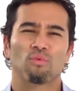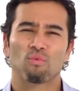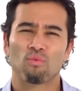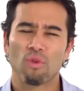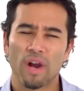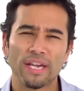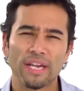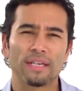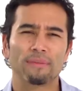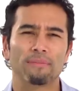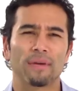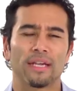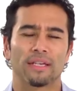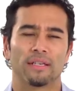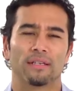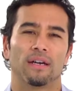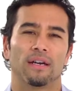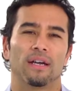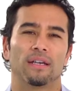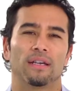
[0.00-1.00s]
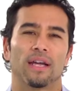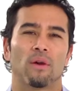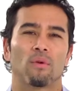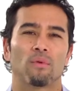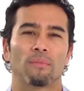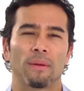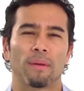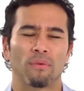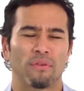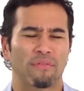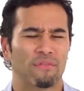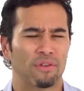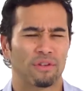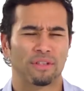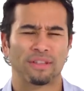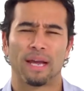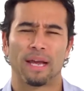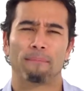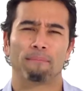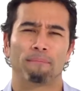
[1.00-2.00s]
right in my gut. I remember
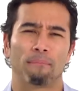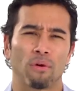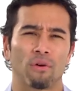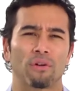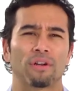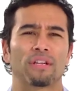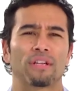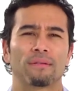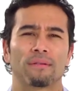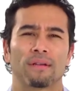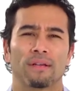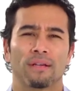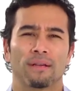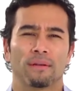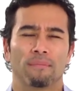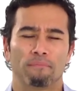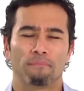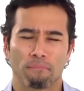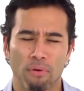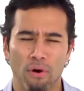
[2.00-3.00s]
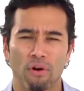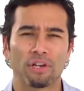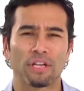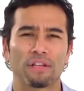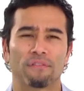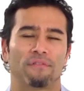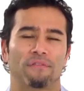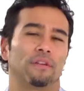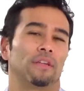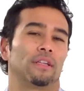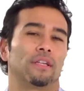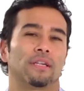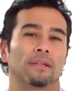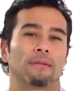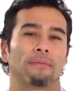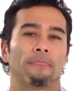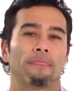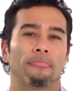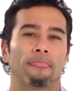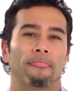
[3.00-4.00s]
feeling that burning feeling.
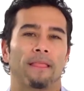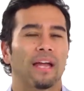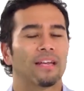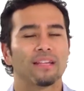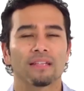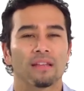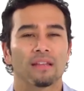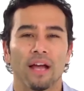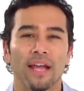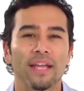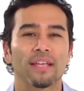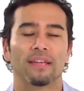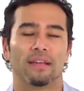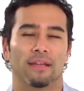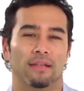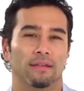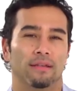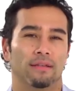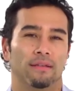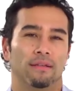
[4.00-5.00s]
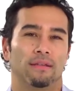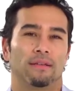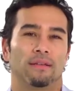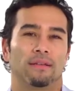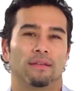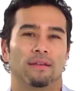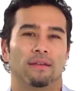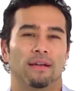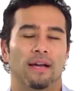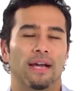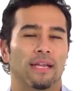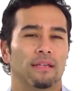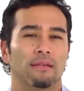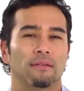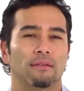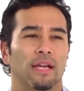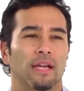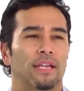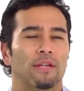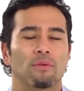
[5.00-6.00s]
I didn't like it. I
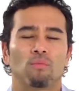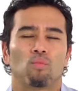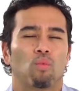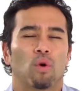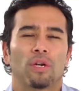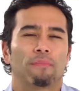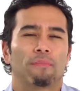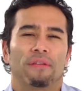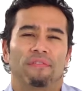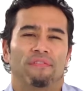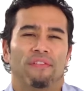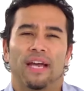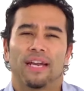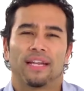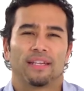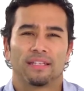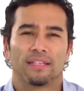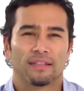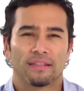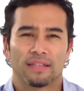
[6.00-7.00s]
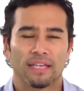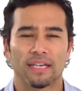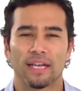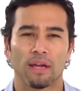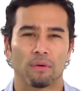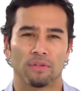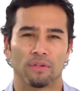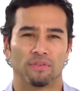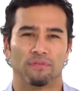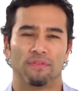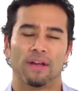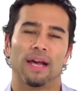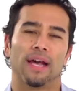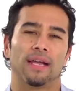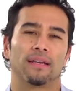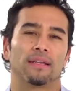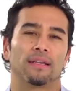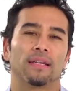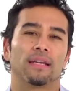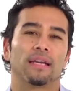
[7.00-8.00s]
didn't want to be fat. I didn't think I was
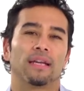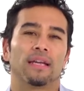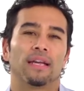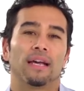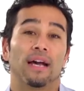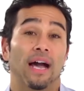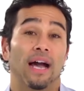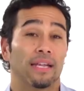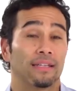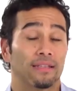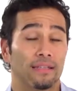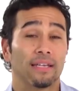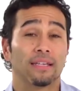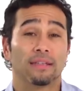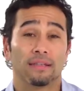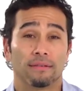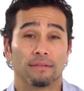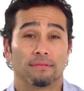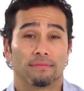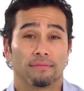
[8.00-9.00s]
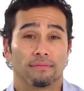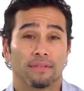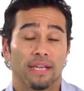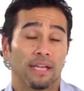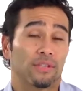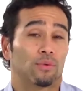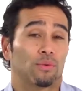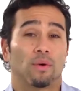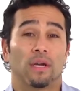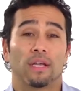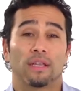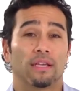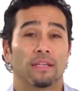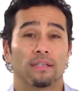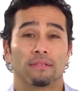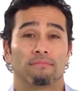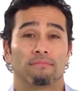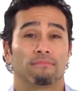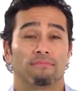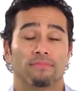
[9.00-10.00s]
fat. I didn't. That's why
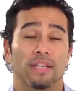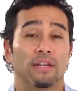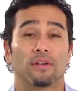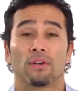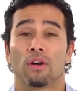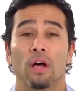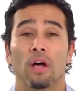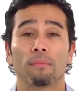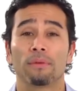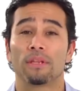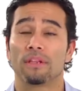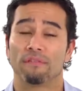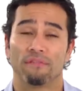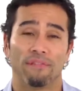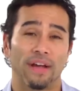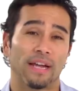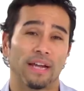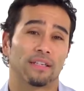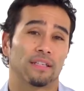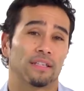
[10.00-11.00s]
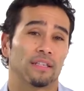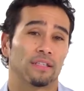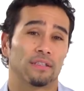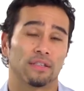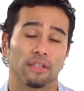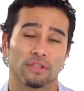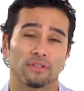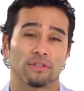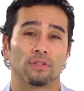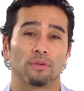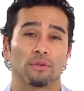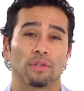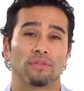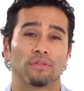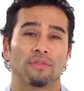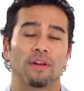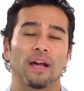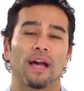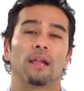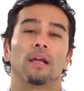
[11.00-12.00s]
they called me the fat kid that doesn't know he's
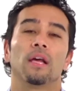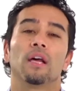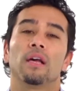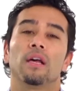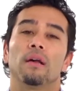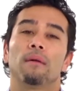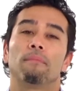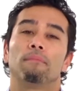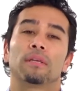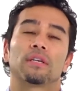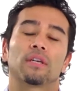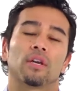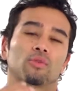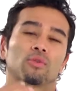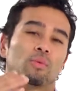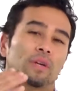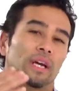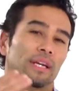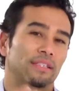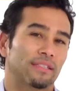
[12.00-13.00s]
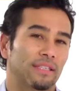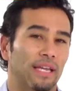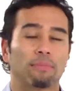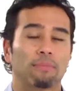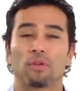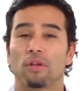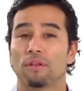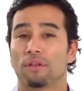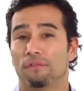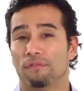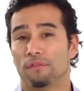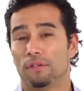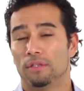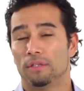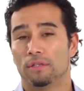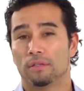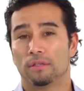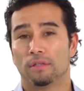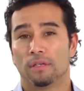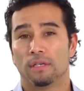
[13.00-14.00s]
fat. Because when I stepped on the
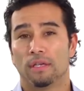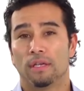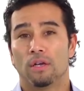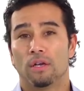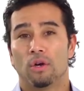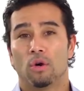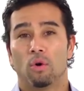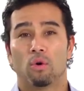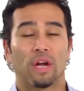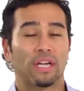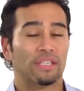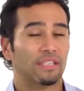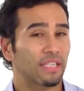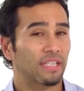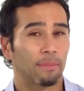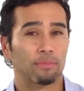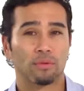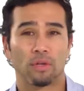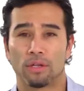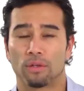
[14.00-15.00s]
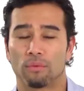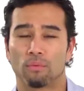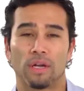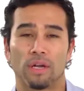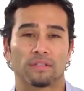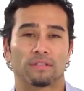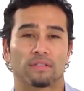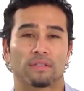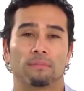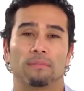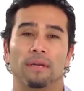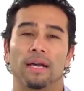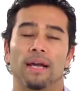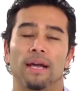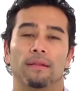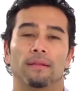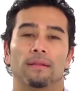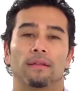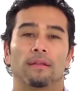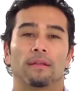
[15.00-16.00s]
field or I stepped on the wrestling
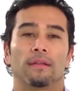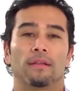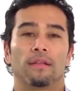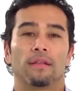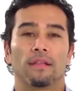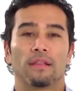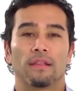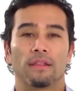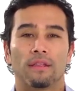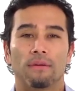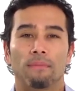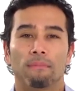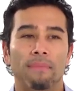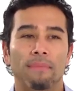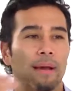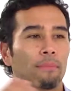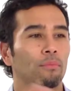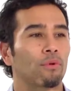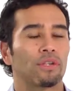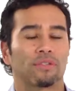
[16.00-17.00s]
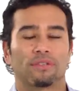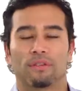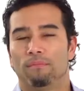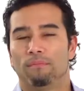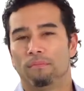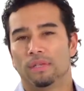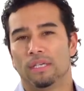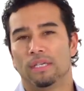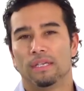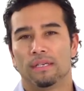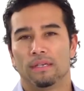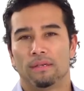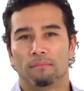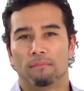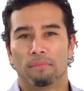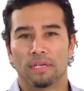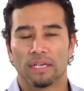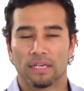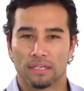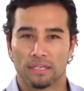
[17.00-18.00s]
mat, the memories of me
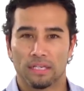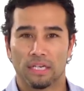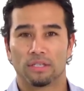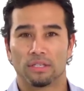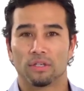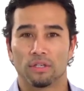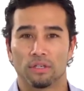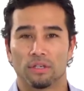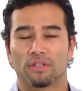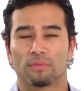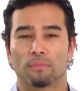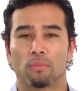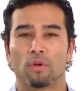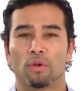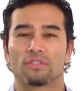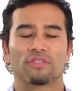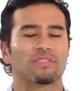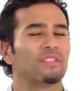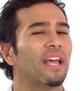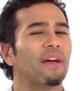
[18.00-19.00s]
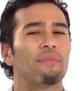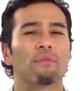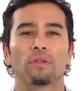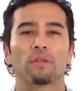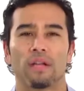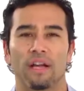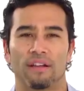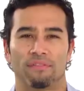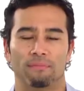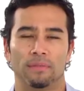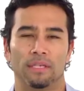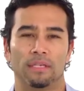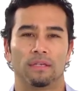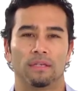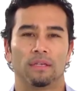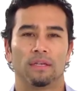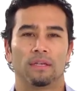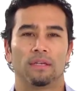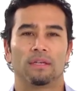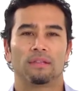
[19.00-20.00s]
being a kid good at sports never left me.
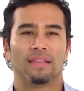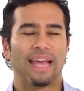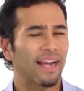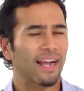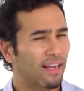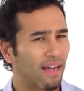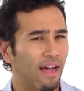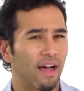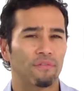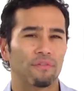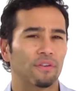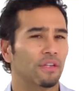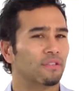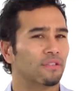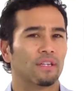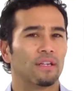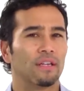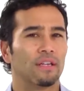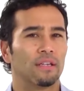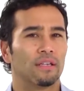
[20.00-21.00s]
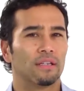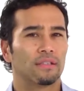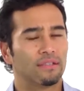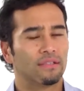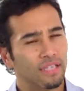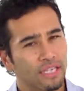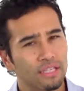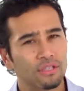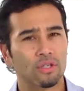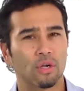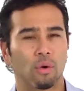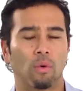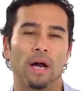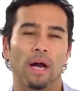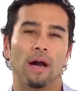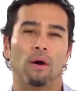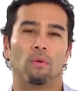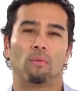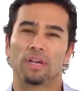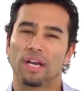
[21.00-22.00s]
That confidence didn't go
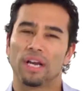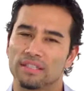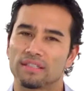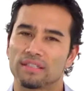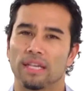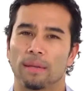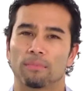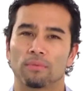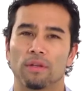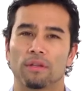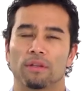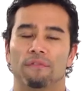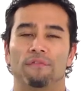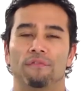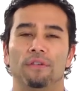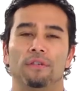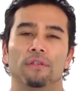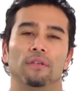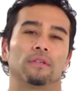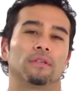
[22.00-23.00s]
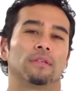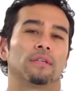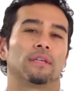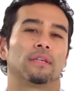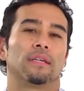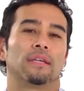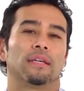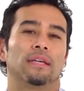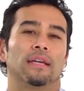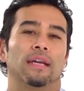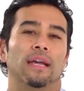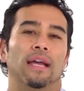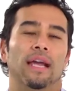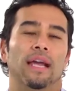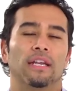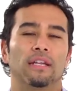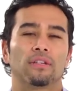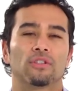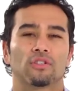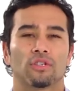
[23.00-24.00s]
out stepped on the field.
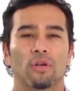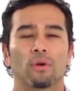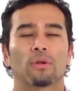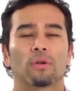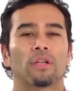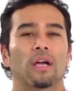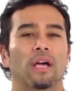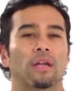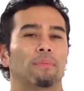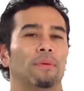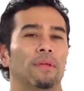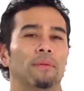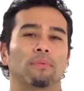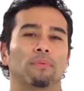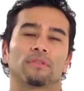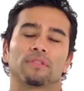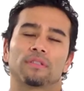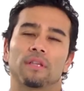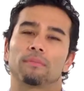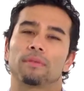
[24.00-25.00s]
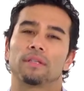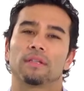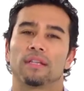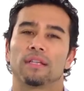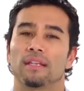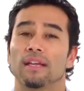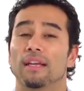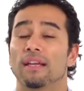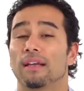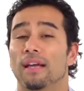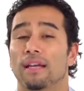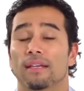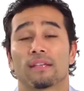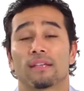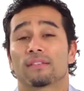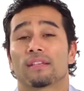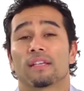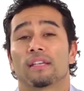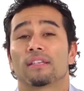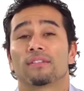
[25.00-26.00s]
And it showed a lot of people something that I
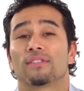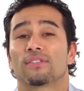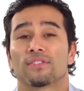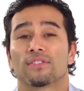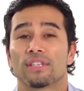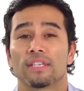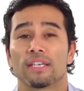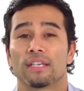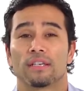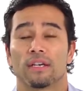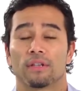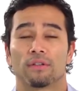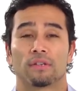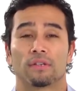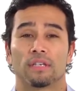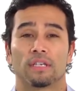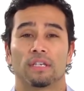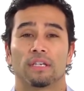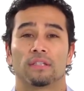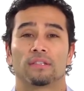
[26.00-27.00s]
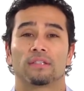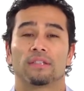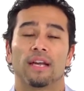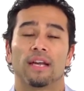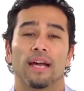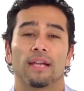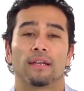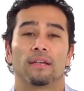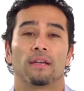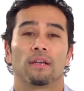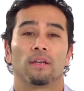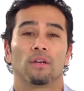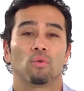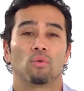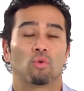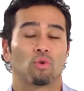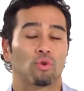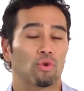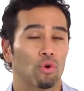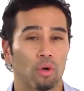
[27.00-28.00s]
guess they didn't see in other kids that
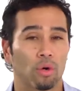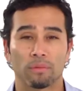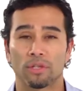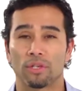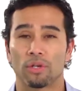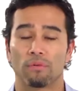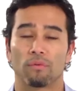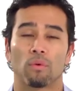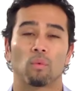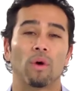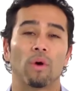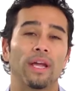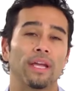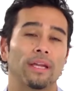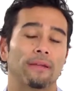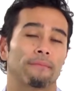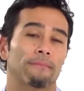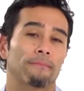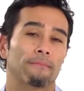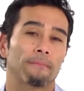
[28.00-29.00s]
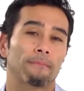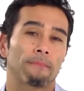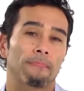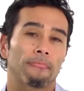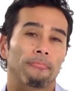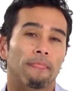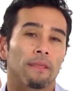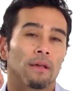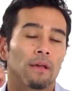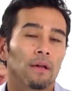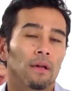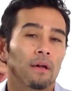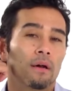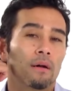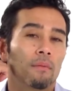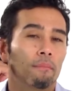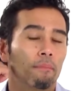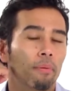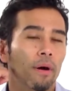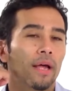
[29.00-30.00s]
were normally overweight.
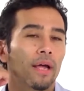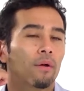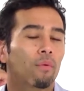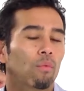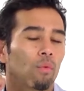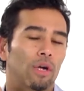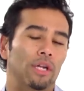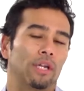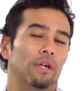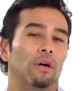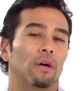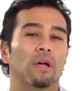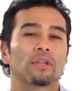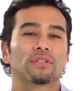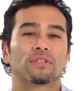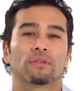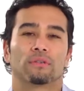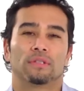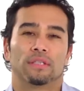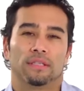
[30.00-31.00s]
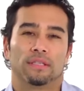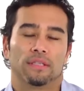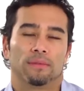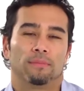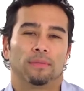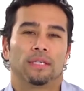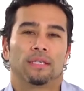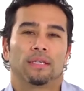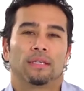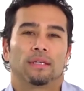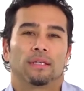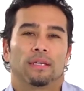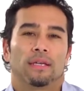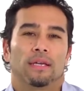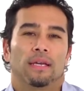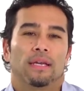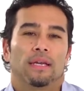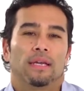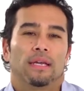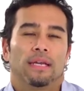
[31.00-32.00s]
But what it also did to me
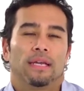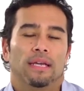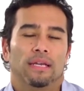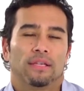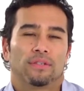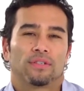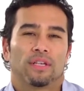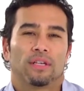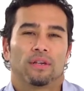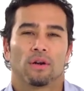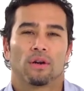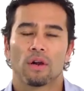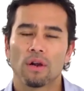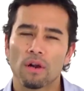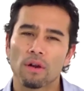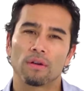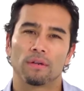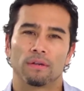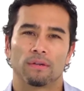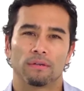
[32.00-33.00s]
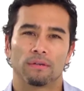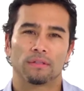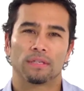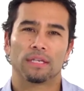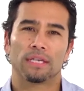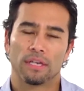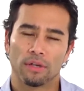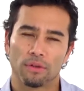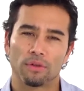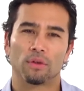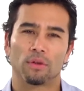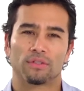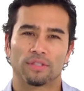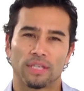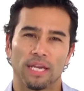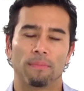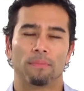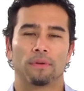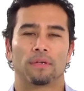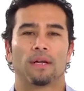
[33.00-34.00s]
is it hurt to hear those
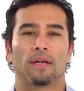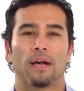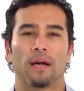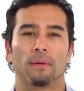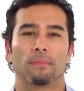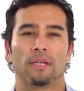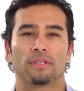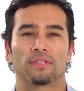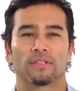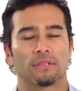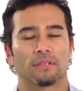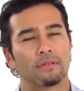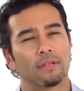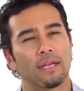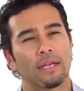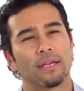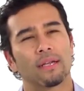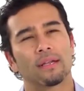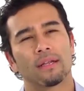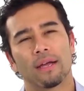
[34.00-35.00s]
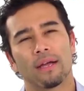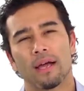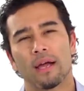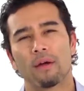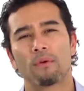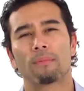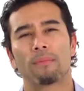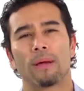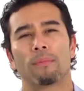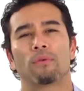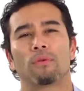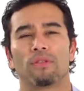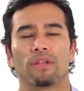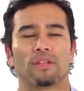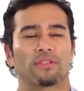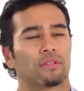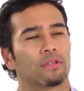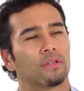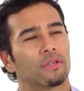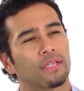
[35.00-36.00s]
type of comments. And I remember
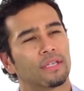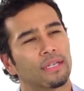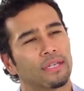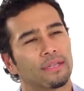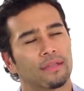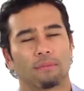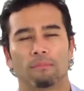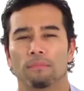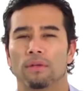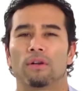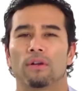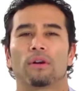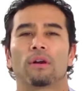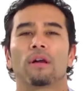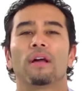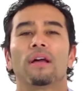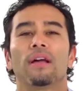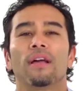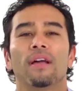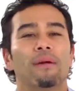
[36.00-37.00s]
this, looking at the mirror